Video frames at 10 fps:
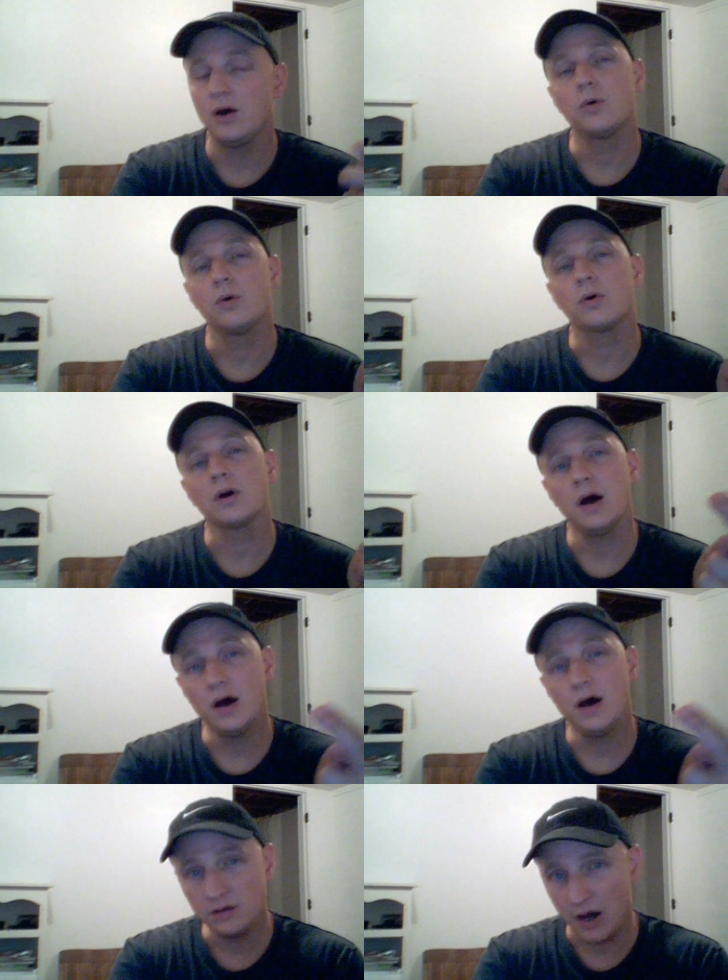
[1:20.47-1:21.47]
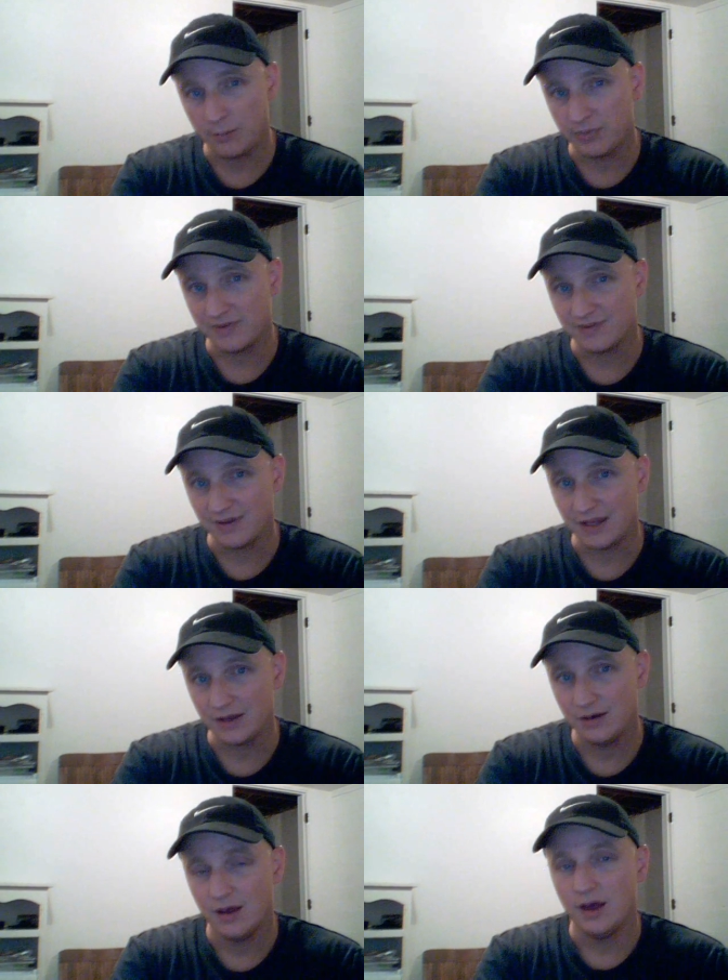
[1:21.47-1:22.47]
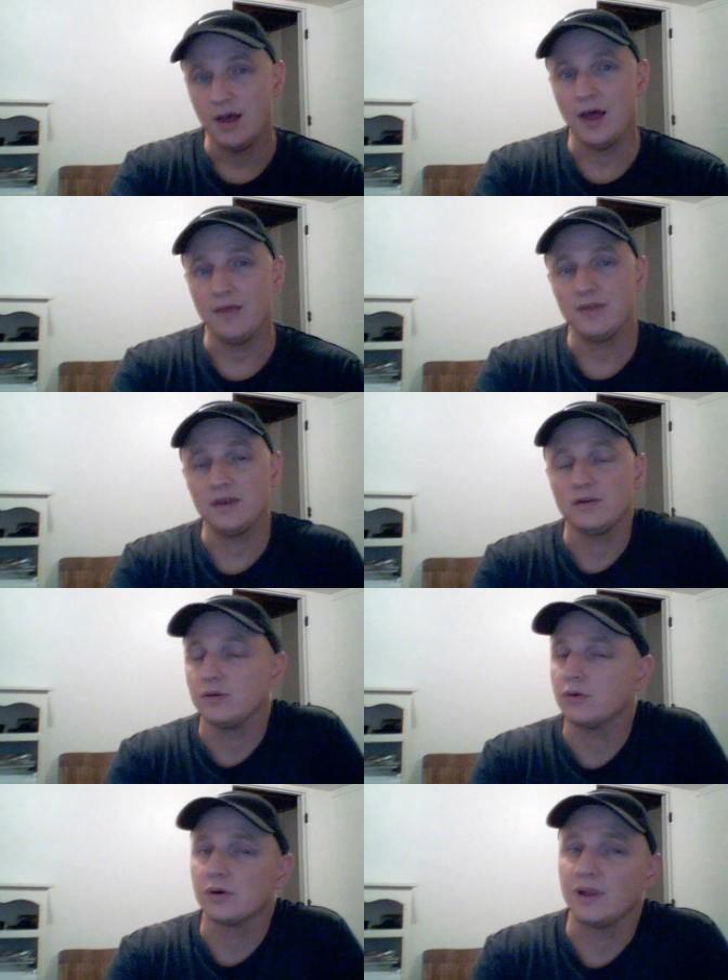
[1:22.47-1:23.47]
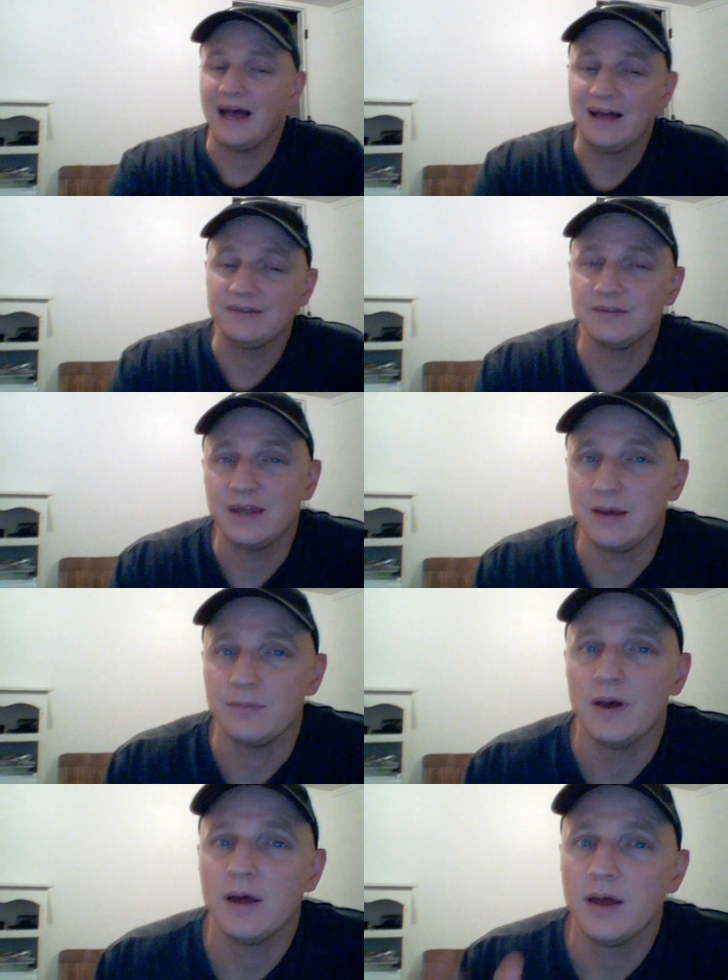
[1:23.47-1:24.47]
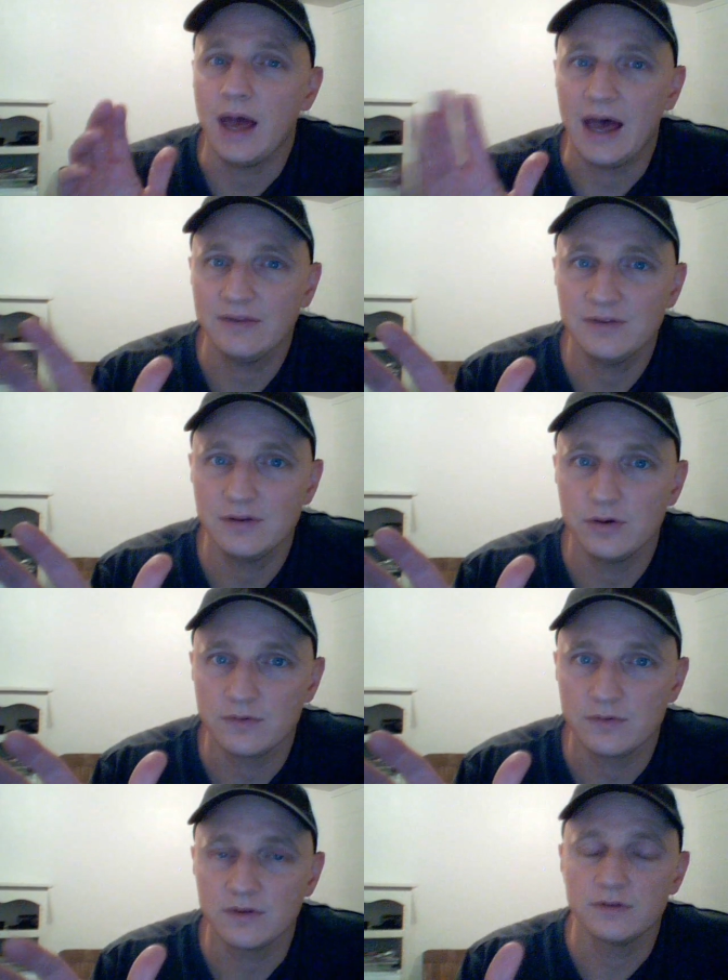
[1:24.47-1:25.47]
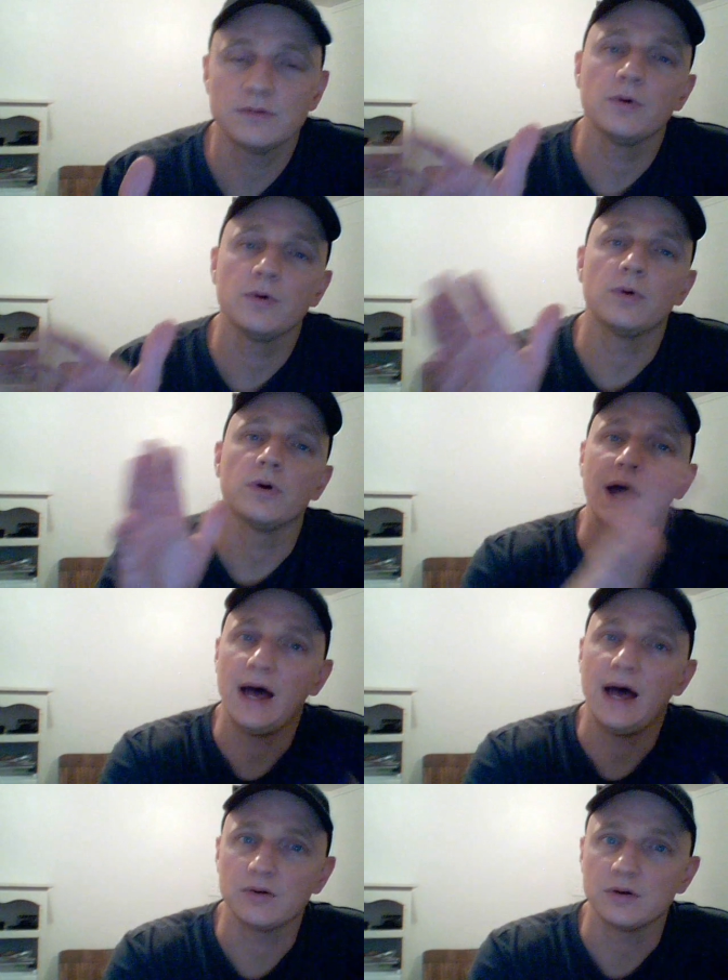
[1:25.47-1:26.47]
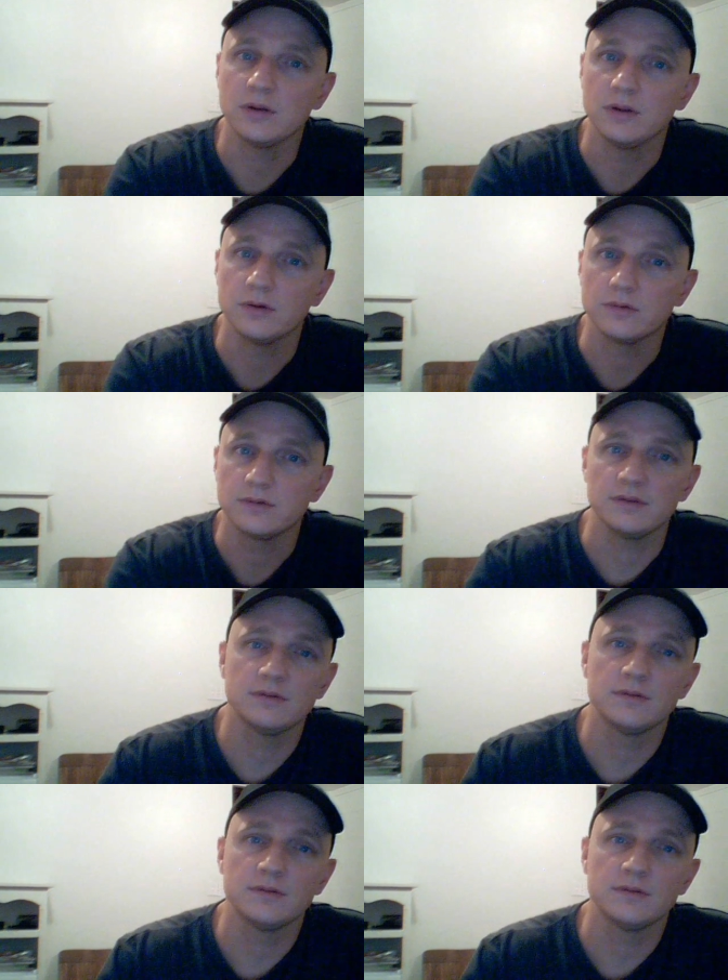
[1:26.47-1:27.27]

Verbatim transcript: or uncompensated, and then your last name, acidosis or alkalosis.